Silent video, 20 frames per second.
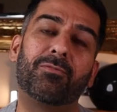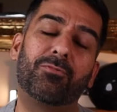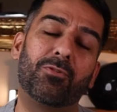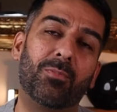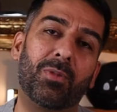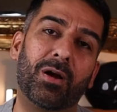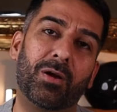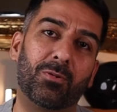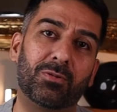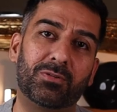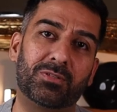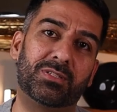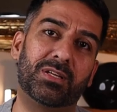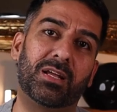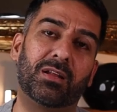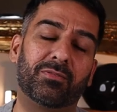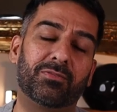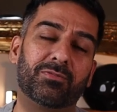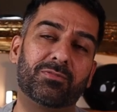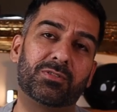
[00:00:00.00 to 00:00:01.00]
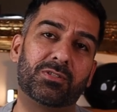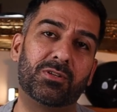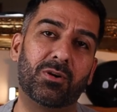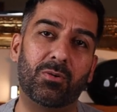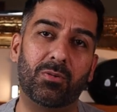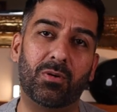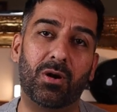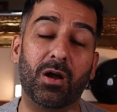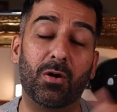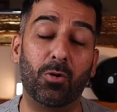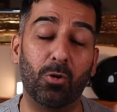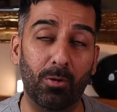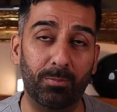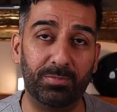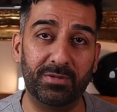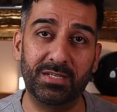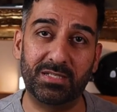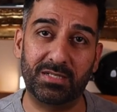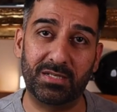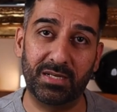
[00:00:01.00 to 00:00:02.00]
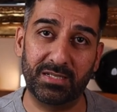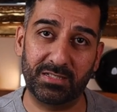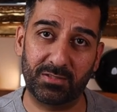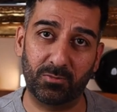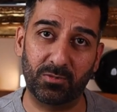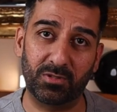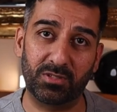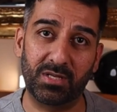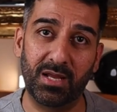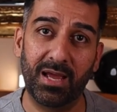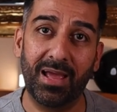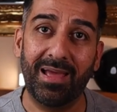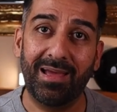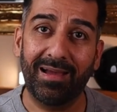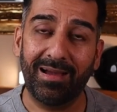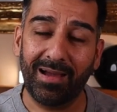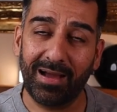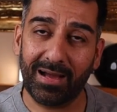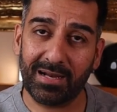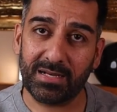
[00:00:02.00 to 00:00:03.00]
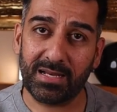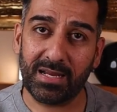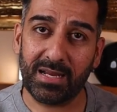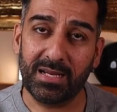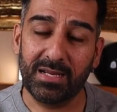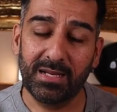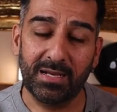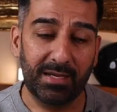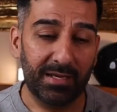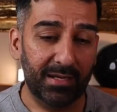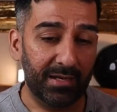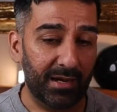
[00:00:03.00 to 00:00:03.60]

that for my own self. So I hope this list was handy.